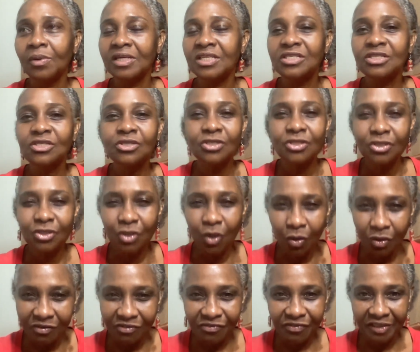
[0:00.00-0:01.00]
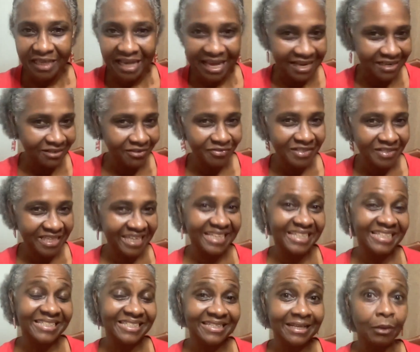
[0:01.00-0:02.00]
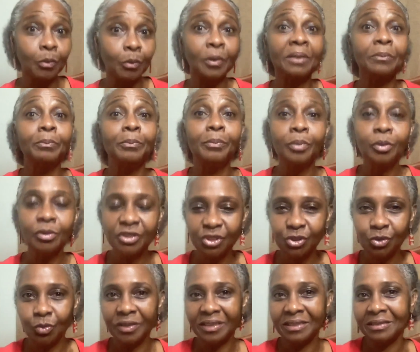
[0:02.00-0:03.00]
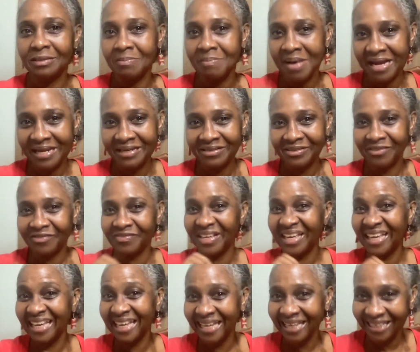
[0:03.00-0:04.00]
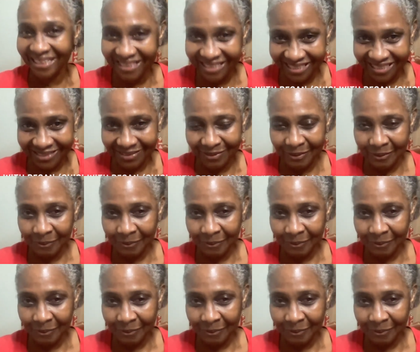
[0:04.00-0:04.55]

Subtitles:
sulfur kind of taste that will put you in the mind of eggs.